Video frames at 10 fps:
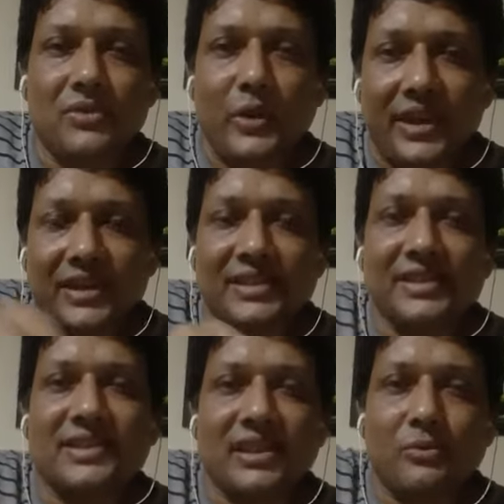wiring
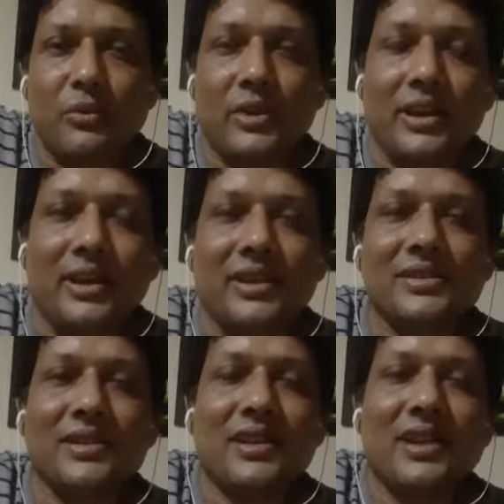system wireless,
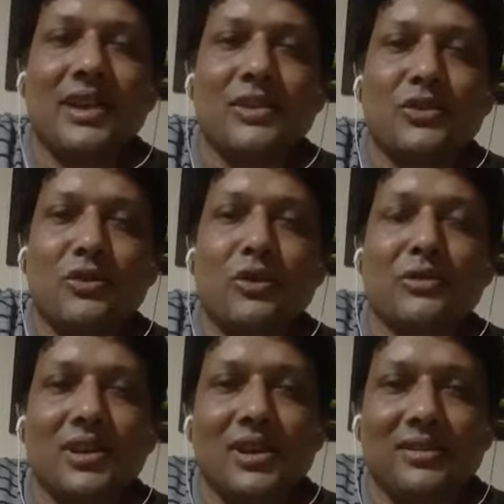throughout
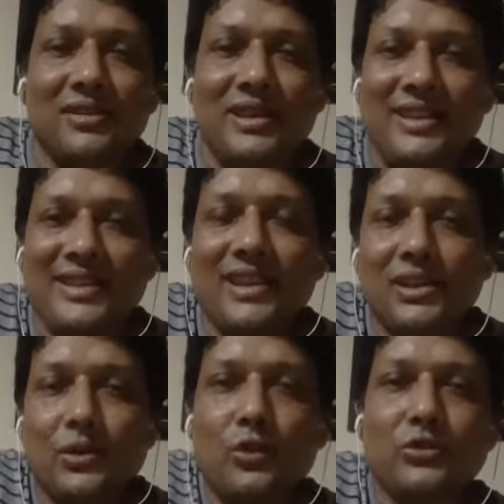the year
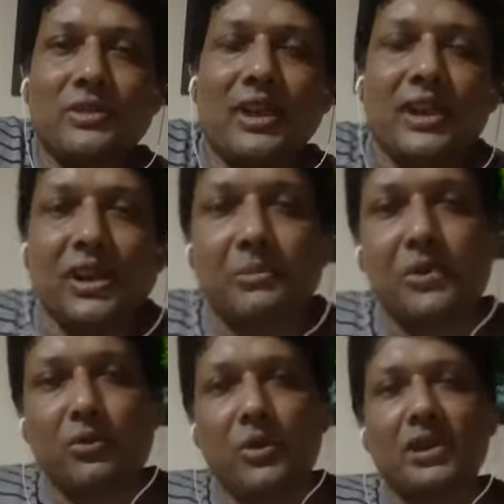goes, like after
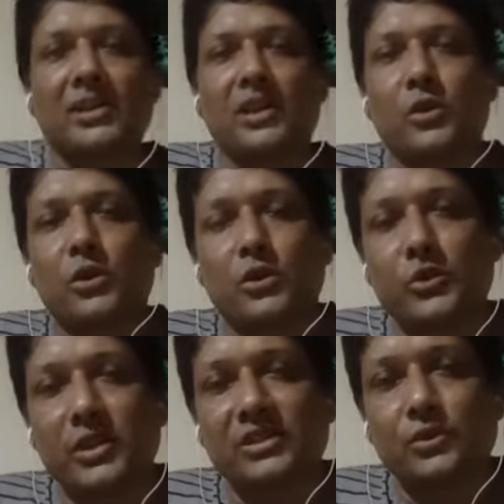1 year or 2
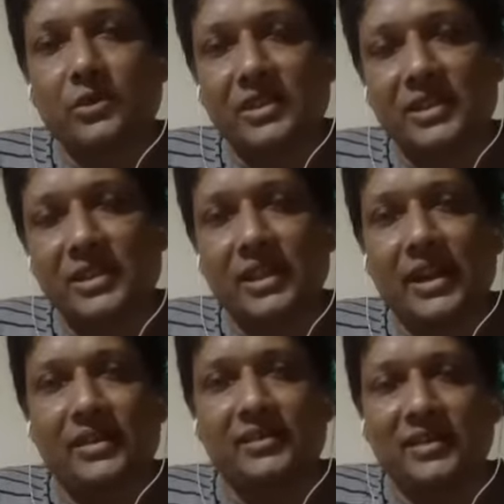years you will see
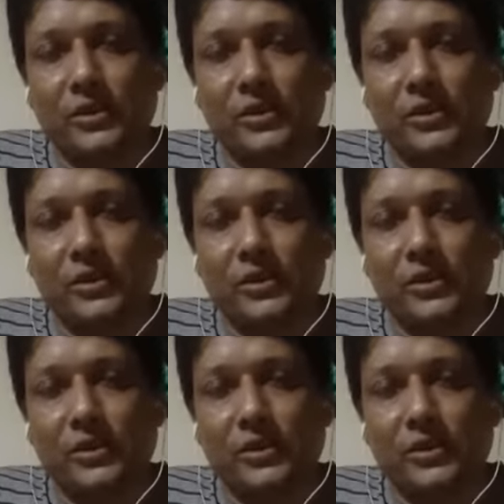that there